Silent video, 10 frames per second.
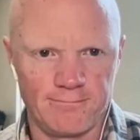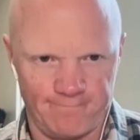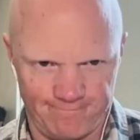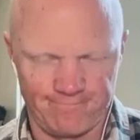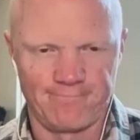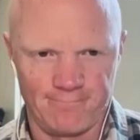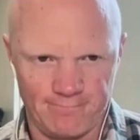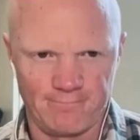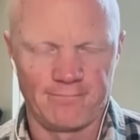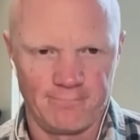
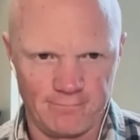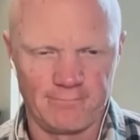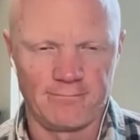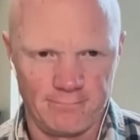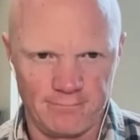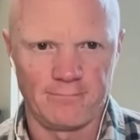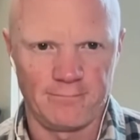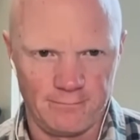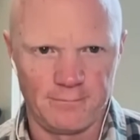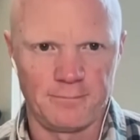
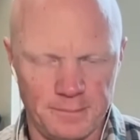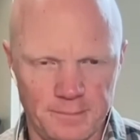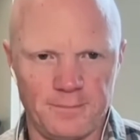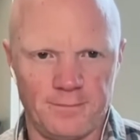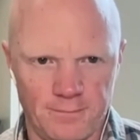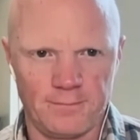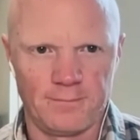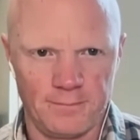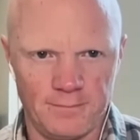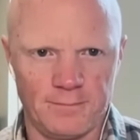
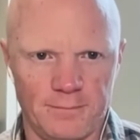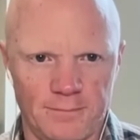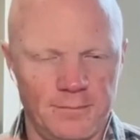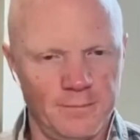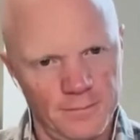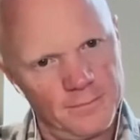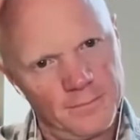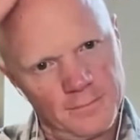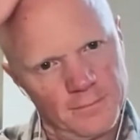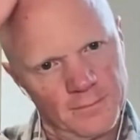
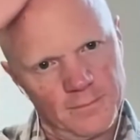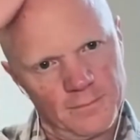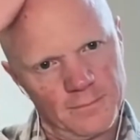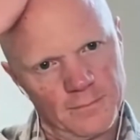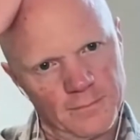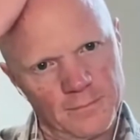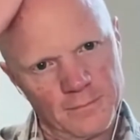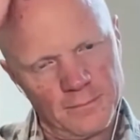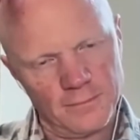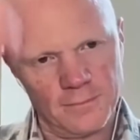
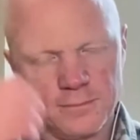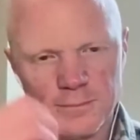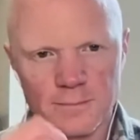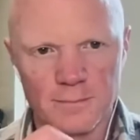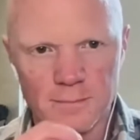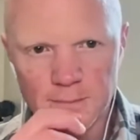No words are spoken by the person on screen.